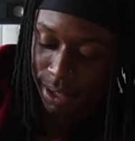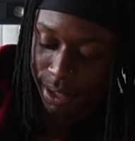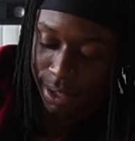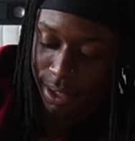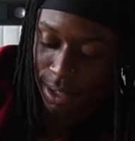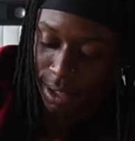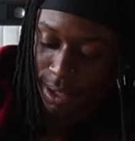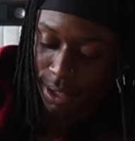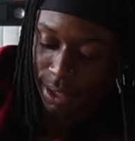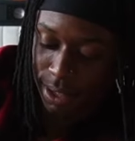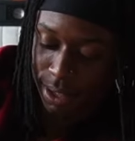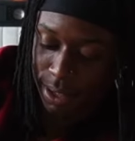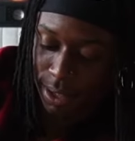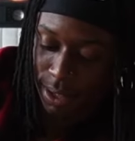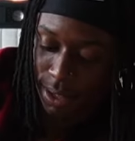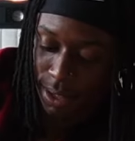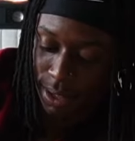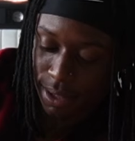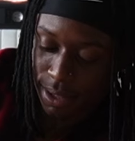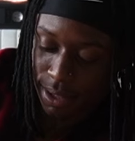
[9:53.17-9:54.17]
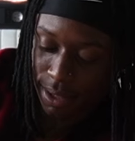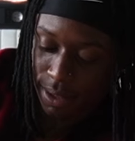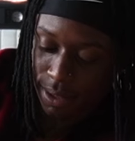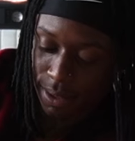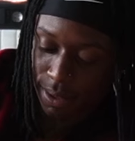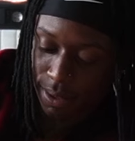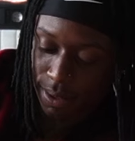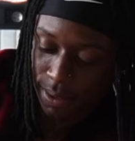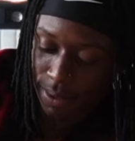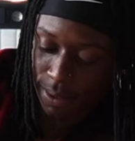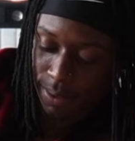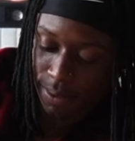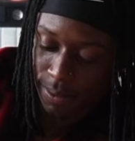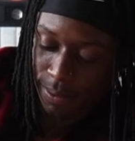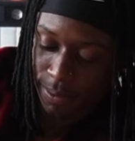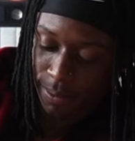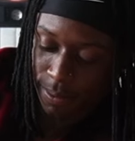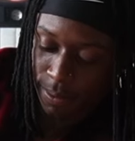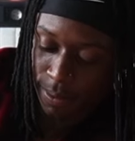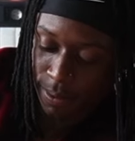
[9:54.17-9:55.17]

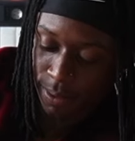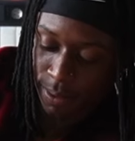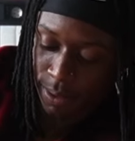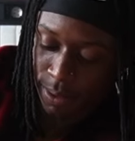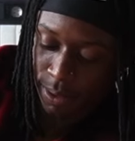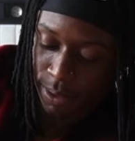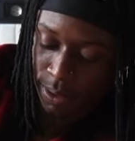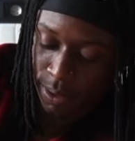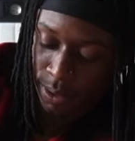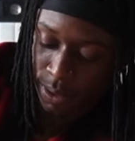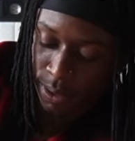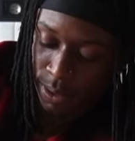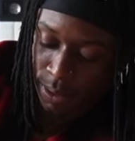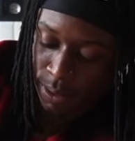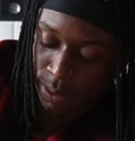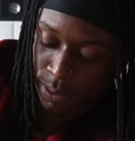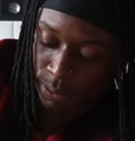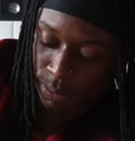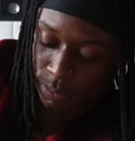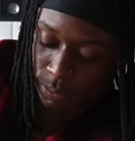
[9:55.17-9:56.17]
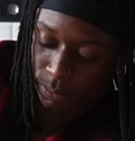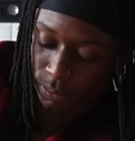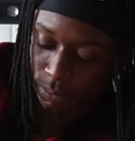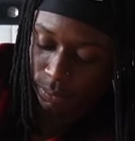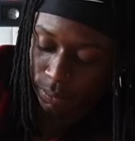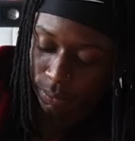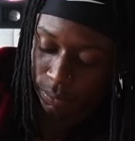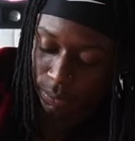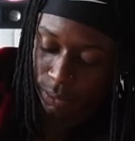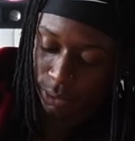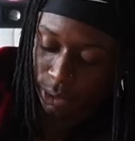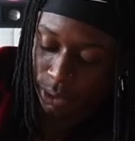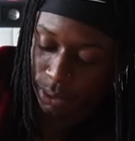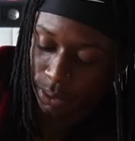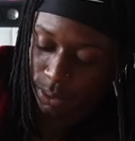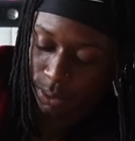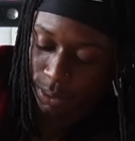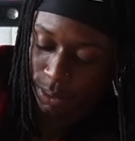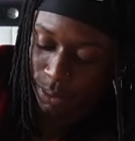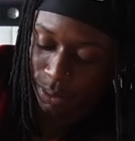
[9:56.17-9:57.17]

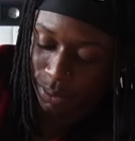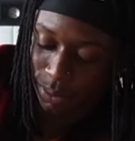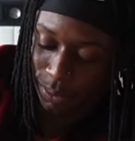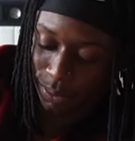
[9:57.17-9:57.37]
(not speaking)